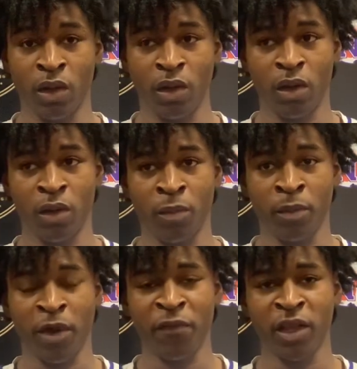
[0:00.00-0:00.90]

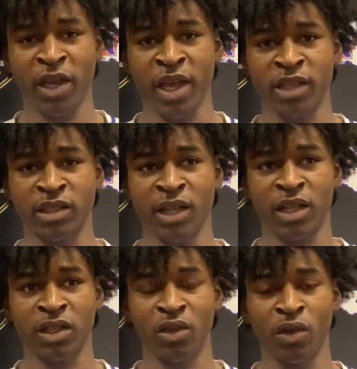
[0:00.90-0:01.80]
I feel like it has a
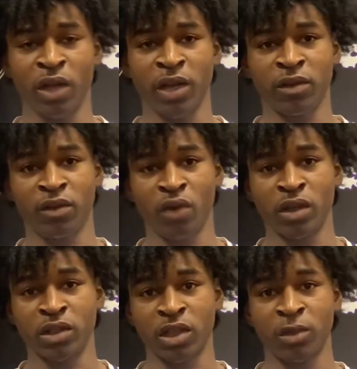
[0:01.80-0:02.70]
lot to do, like, during the
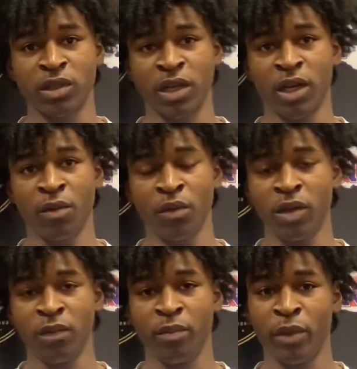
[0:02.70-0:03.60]
summertime, we
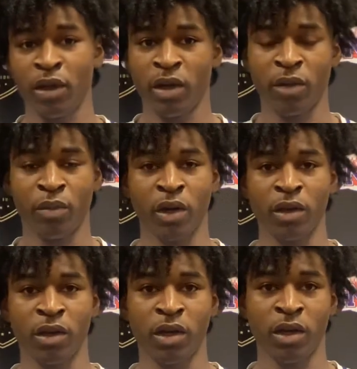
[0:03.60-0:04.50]
built a
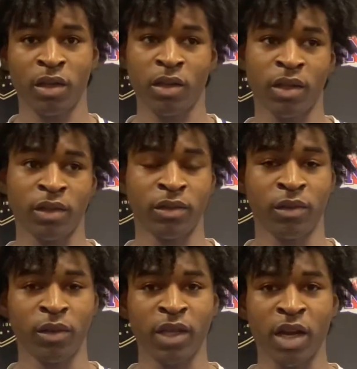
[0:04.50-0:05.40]
brotherhood and
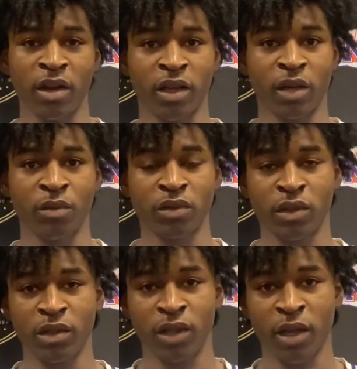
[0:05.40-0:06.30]
it got our chemistry
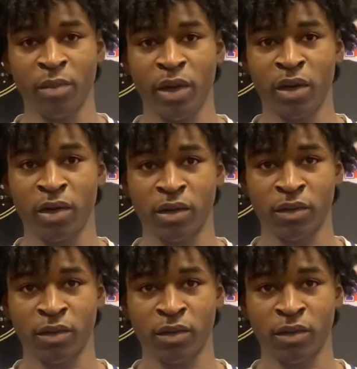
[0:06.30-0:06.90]
a lot better.